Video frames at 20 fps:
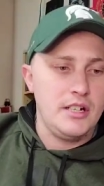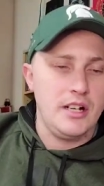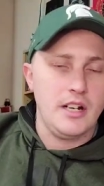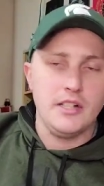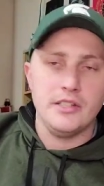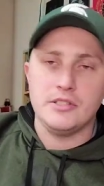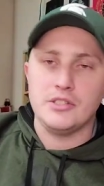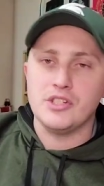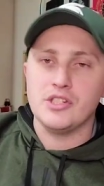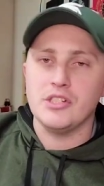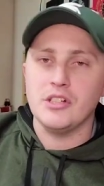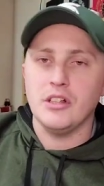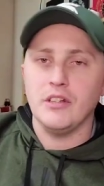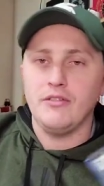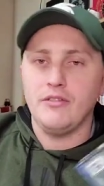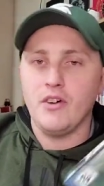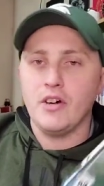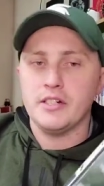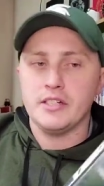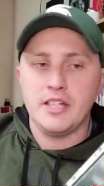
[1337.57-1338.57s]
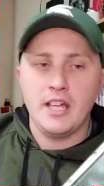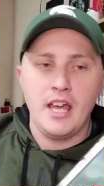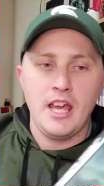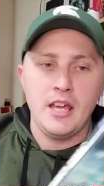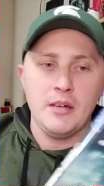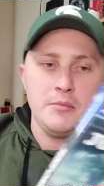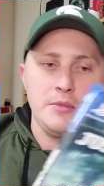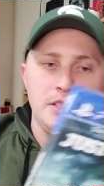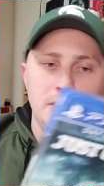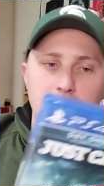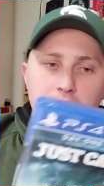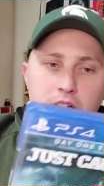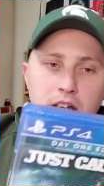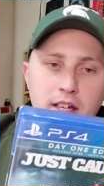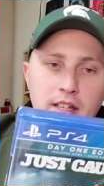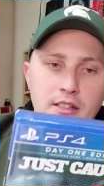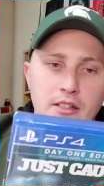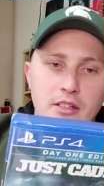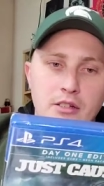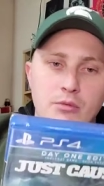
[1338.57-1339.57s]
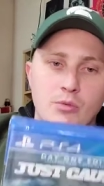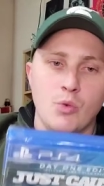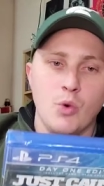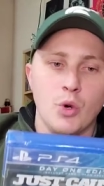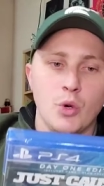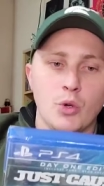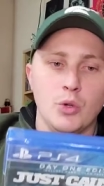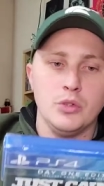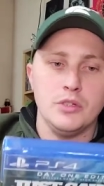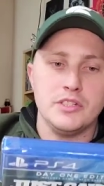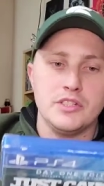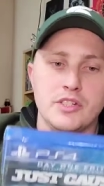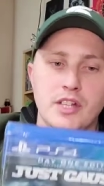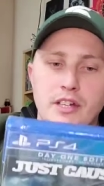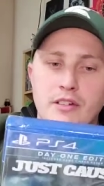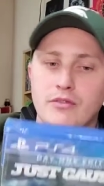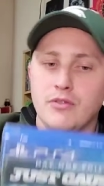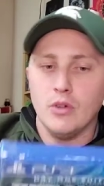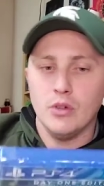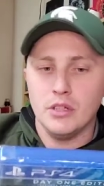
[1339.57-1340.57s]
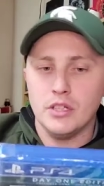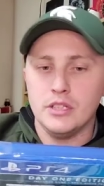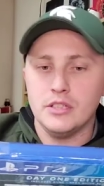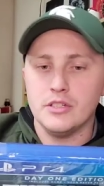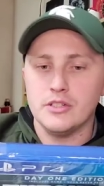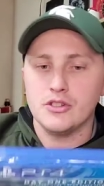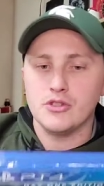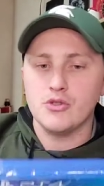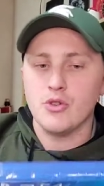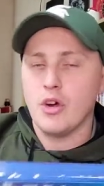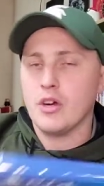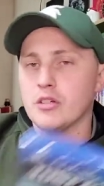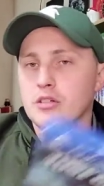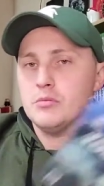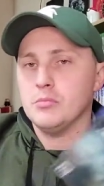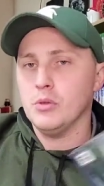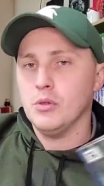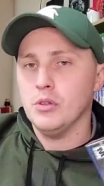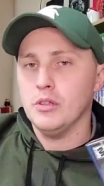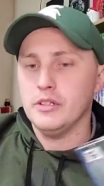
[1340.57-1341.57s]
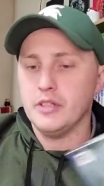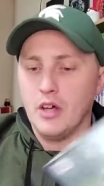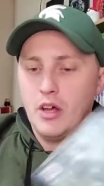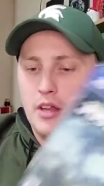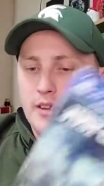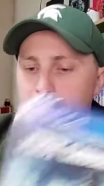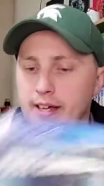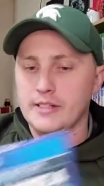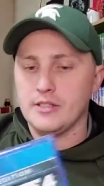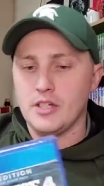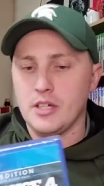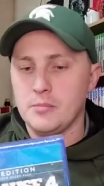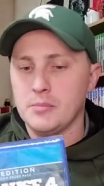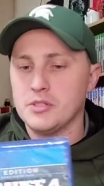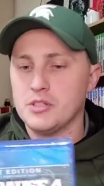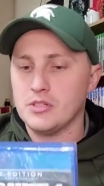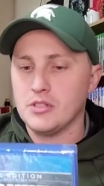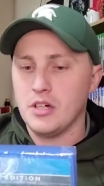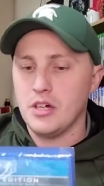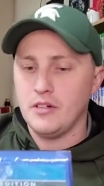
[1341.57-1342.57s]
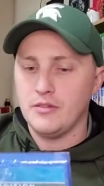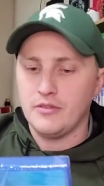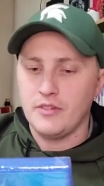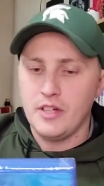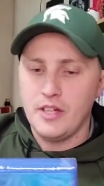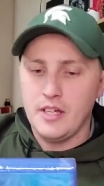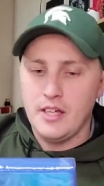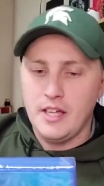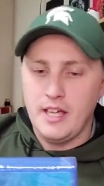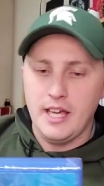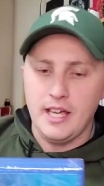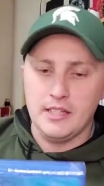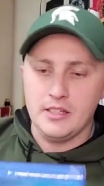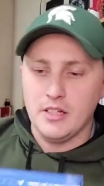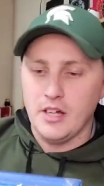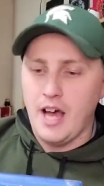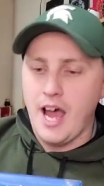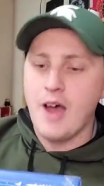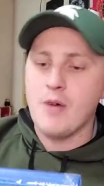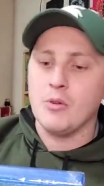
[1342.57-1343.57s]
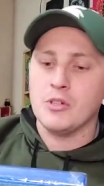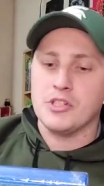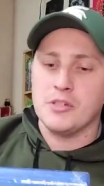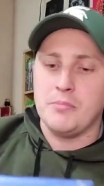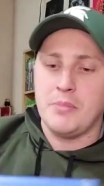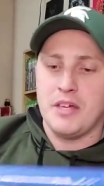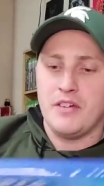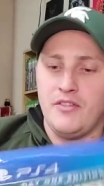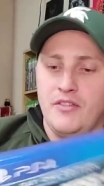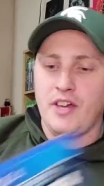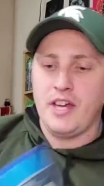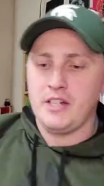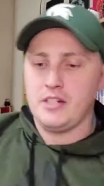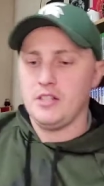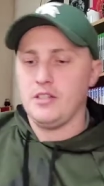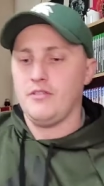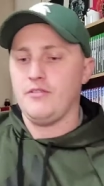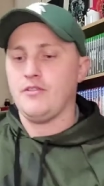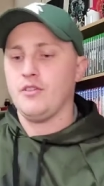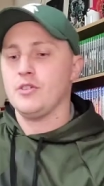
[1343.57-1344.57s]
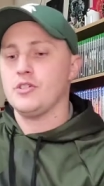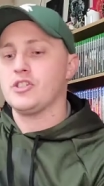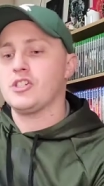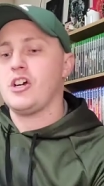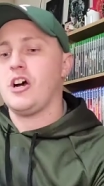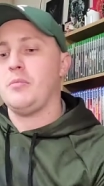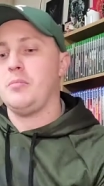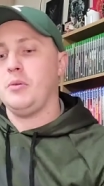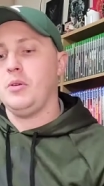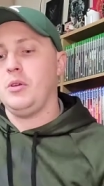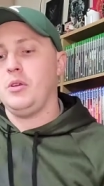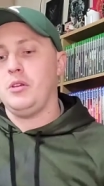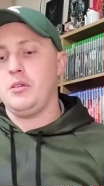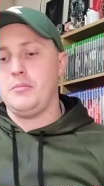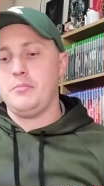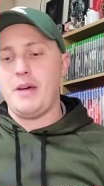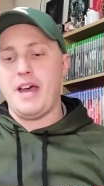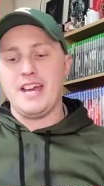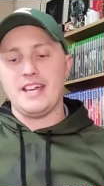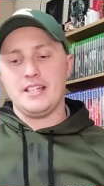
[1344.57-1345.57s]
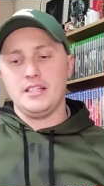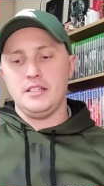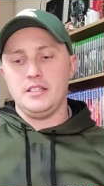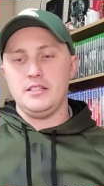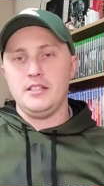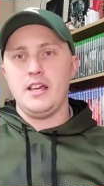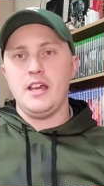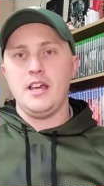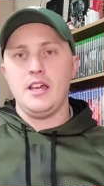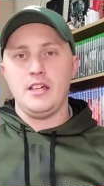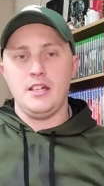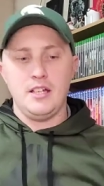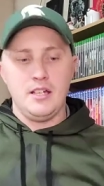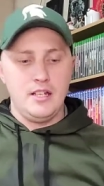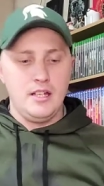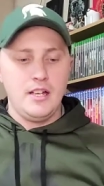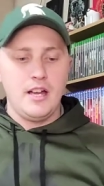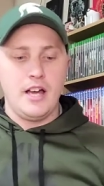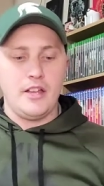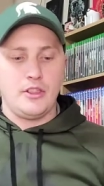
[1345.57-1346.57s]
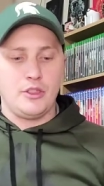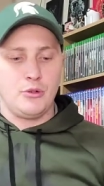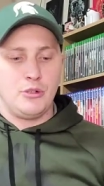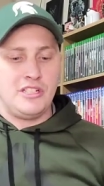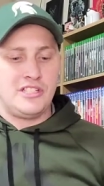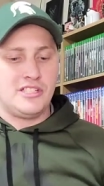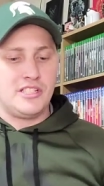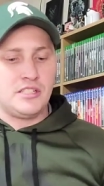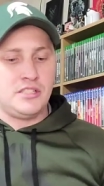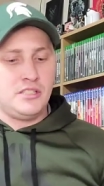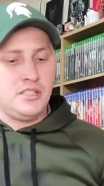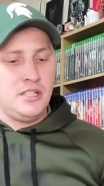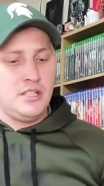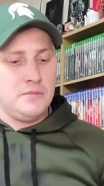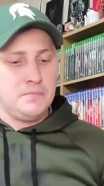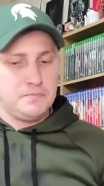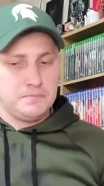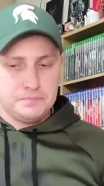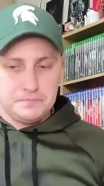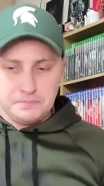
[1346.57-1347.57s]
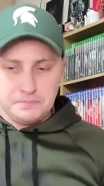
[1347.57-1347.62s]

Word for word: uh, it's still a fun game, and, and the world is like fully destructible and all that type of stuff. And uh, I was a big fan of the first couple back in the day on 360